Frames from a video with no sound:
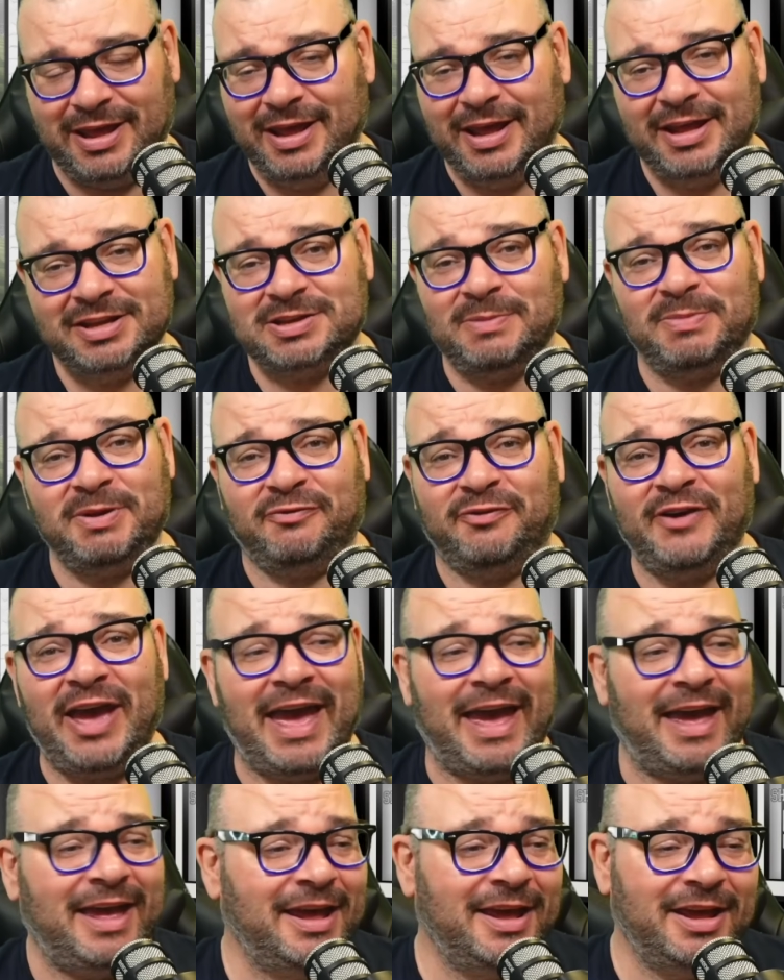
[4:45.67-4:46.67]
to be
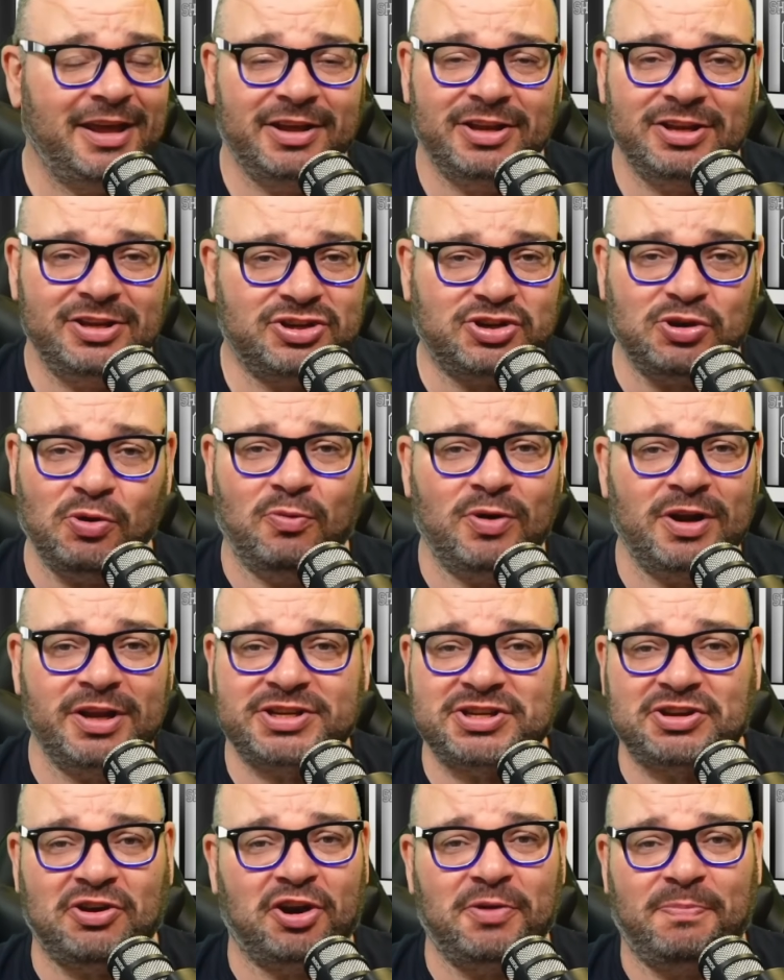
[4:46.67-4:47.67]
fair, Joe Willock's
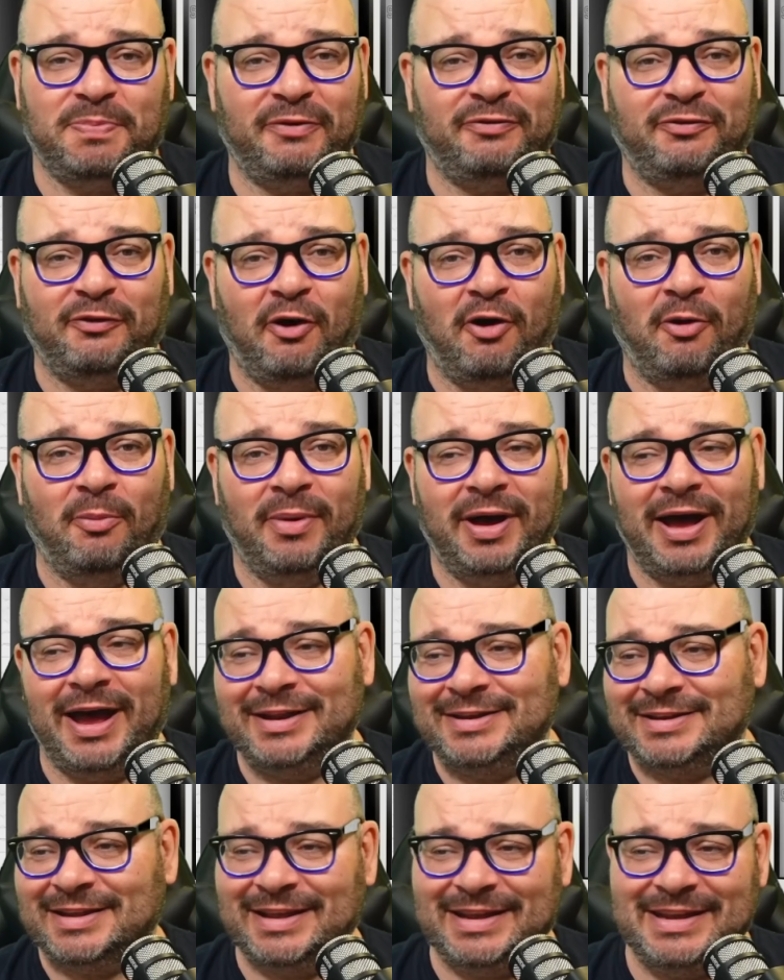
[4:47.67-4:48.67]
got to perform,
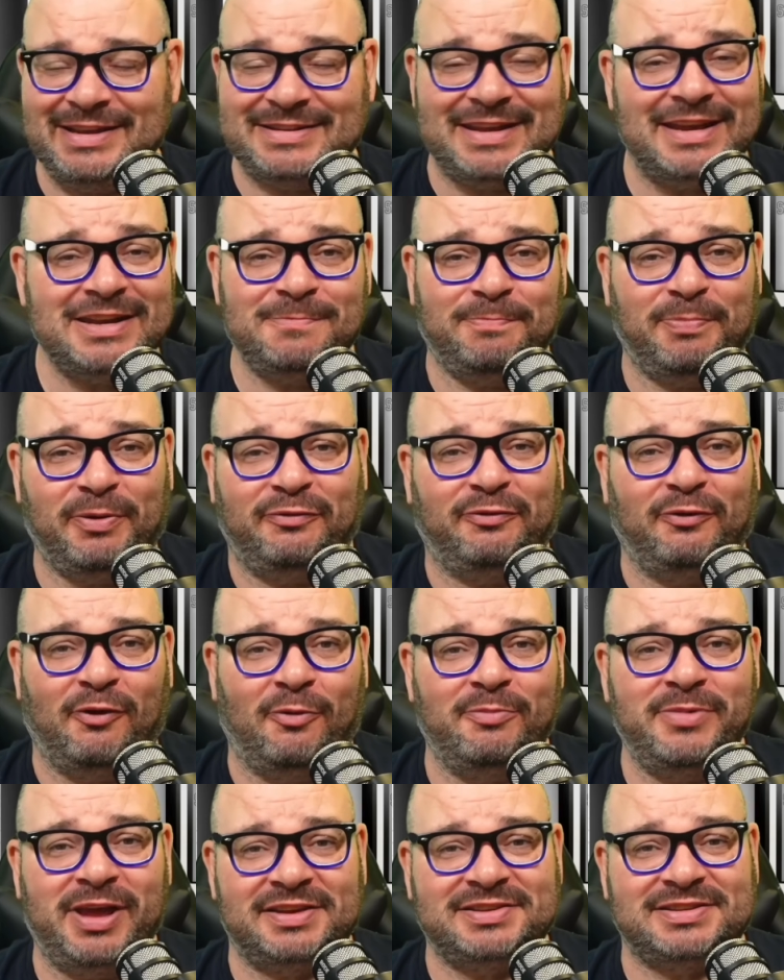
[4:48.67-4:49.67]
and he didn't
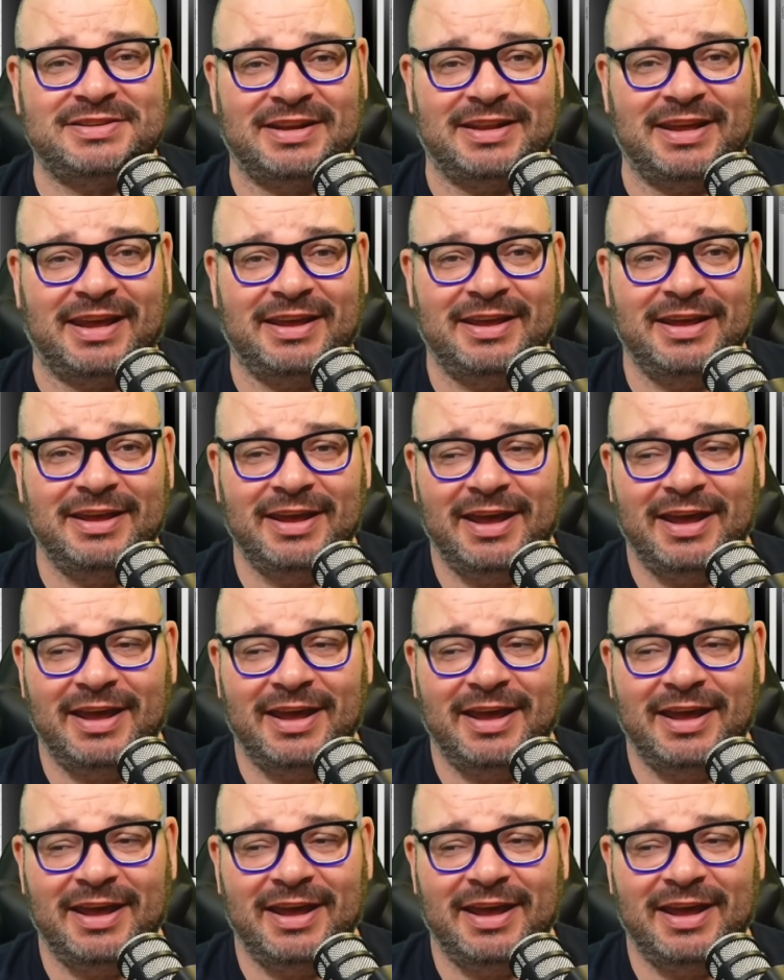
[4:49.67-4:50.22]
perform yesterday.